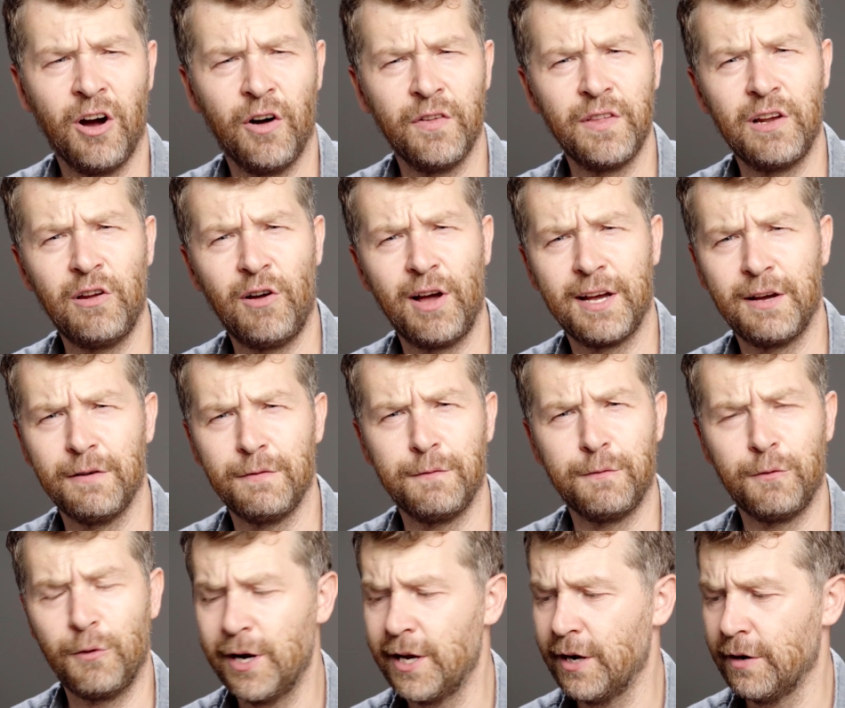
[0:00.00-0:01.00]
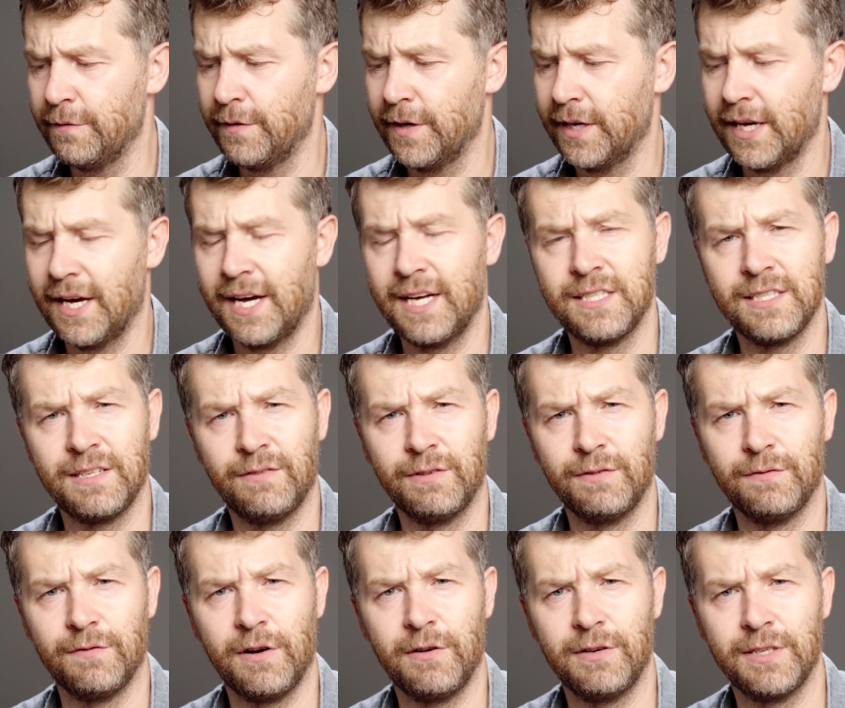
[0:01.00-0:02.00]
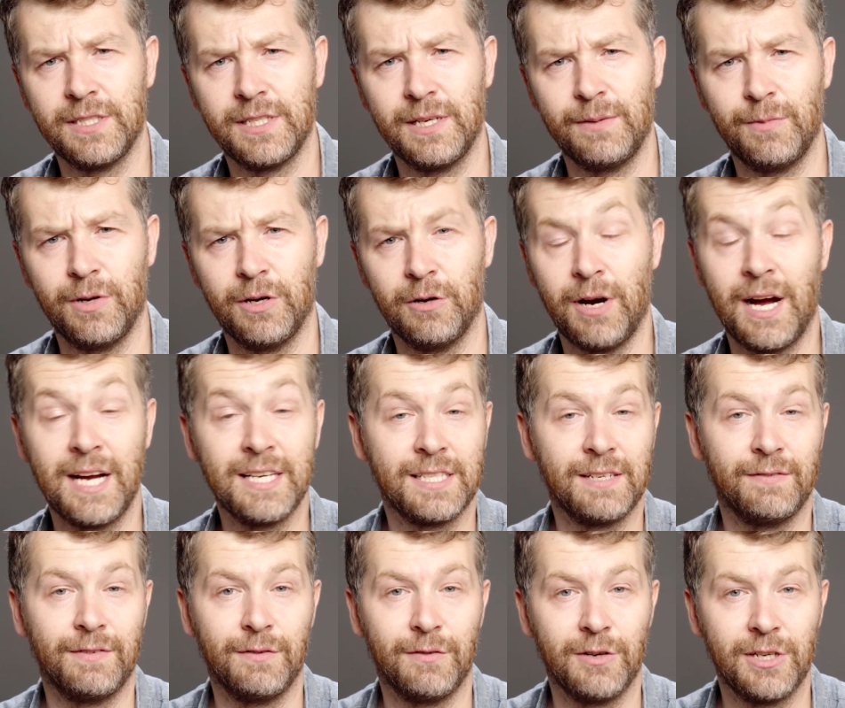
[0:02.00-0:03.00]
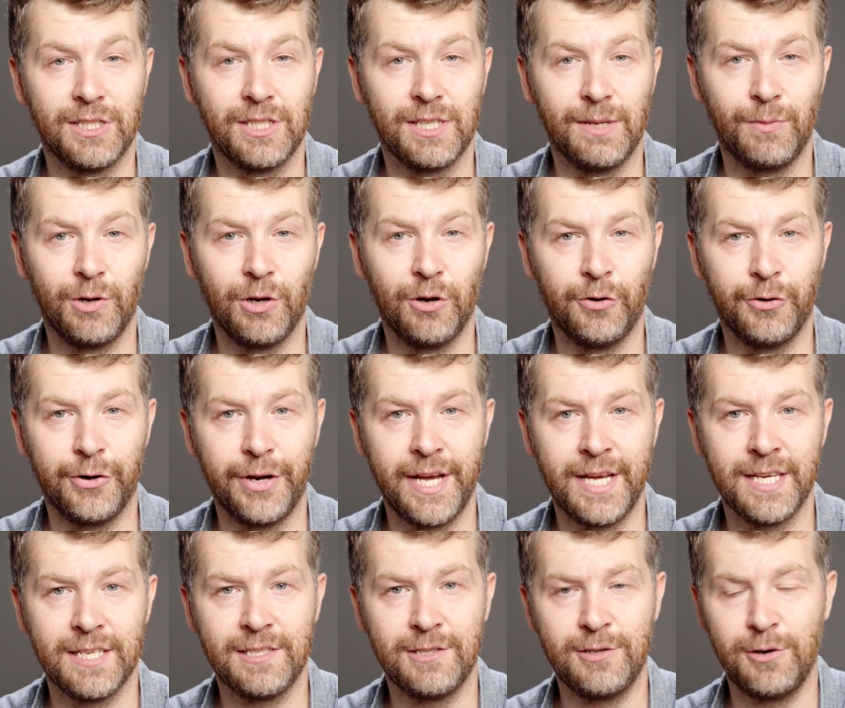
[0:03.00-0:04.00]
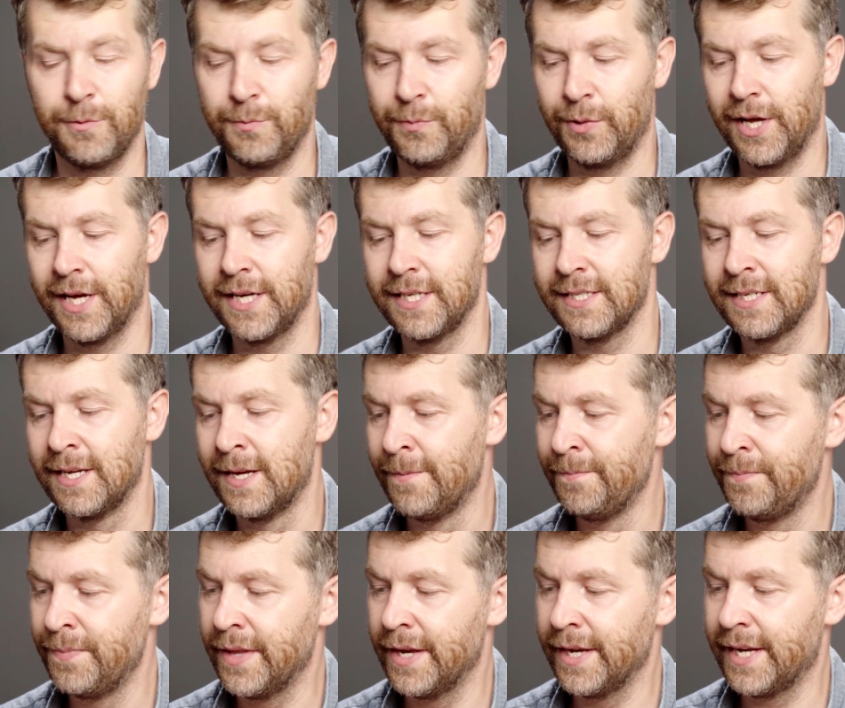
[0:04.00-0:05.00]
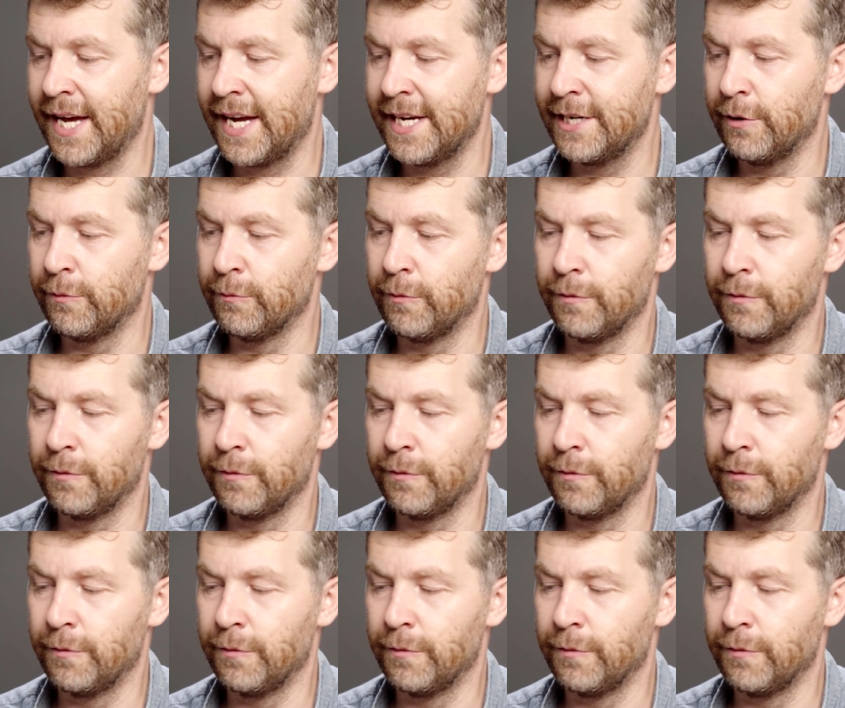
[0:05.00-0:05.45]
on the Leica 3 I think had something very similar, or has something very similar on its top plate. Again, on